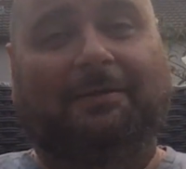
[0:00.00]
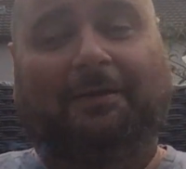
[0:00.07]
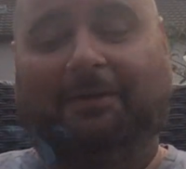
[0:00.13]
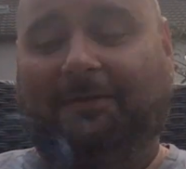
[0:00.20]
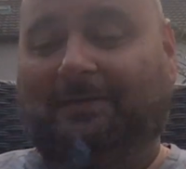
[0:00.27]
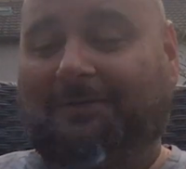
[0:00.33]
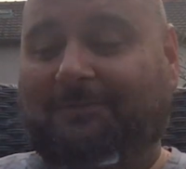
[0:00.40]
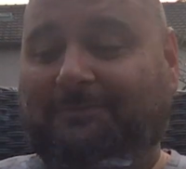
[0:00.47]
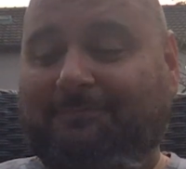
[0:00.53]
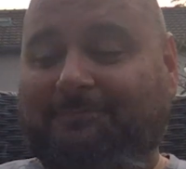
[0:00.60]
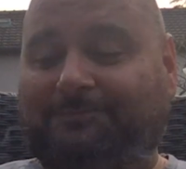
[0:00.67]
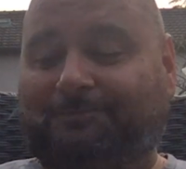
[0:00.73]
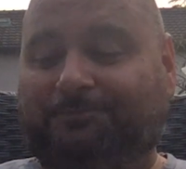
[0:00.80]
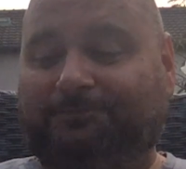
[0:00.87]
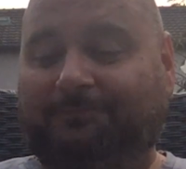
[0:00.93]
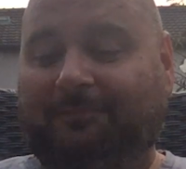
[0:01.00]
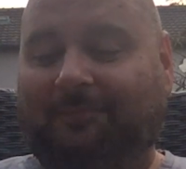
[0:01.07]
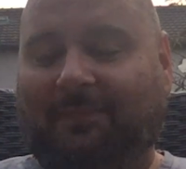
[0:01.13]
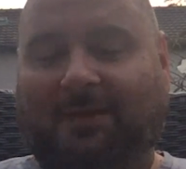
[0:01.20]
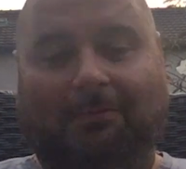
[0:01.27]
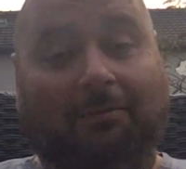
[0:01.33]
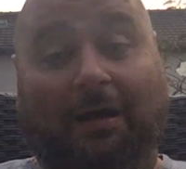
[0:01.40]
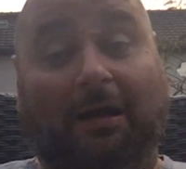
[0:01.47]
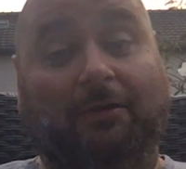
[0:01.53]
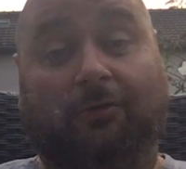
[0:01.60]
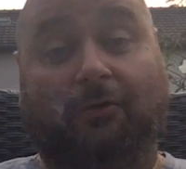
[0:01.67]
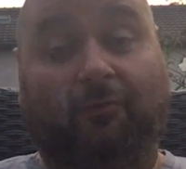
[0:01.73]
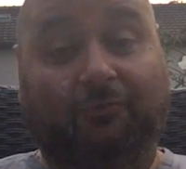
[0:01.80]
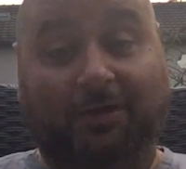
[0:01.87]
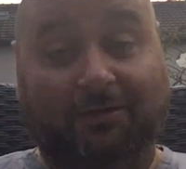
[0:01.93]
I don't
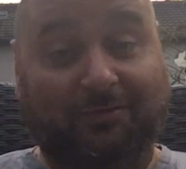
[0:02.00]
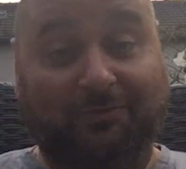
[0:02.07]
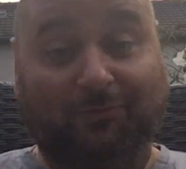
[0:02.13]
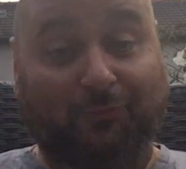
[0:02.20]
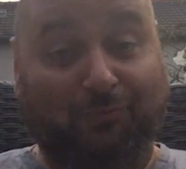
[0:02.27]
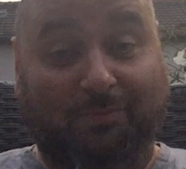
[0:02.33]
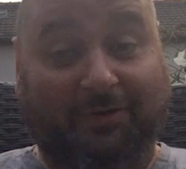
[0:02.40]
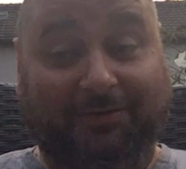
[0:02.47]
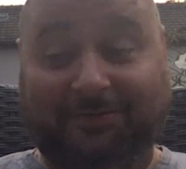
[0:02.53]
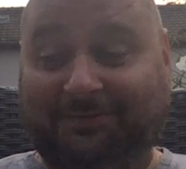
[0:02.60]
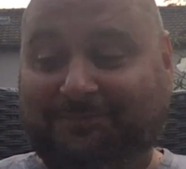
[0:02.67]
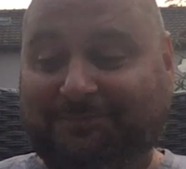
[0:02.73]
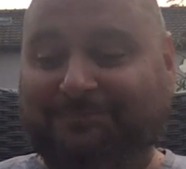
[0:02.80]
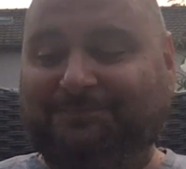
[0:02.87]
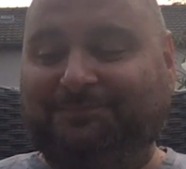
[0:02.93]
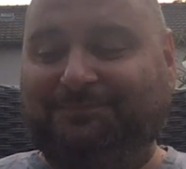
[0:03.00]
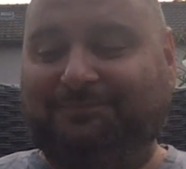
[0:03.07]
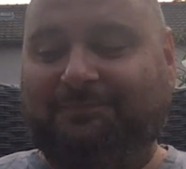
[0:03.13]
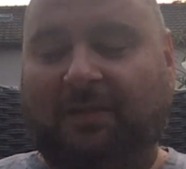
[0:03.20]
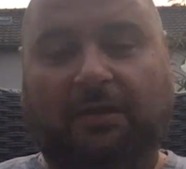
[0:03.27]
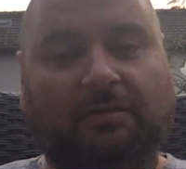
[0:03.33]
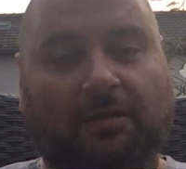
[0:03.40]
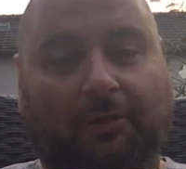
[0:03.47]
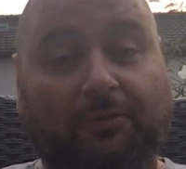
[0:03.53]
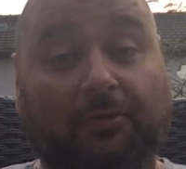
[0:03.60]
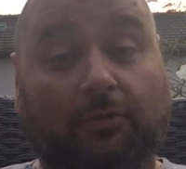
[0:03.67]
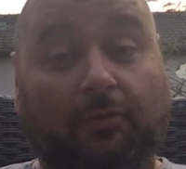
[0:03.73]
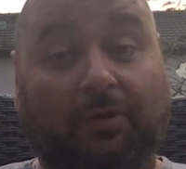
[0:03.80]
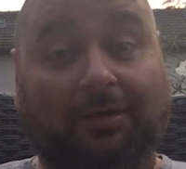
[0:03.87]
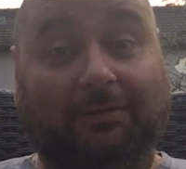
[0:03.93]
know if that is true, but it sounds
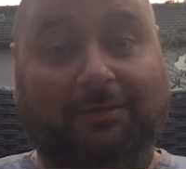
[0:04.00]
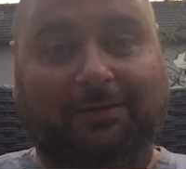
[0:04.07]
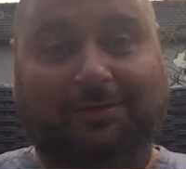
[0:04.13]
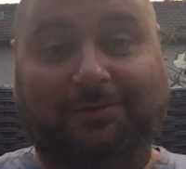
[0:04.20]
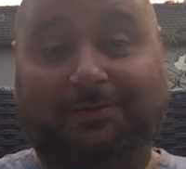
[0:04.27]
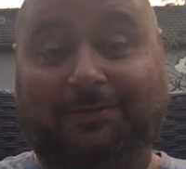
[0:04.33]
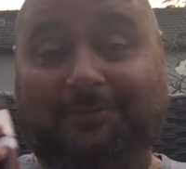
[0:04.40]
good at least.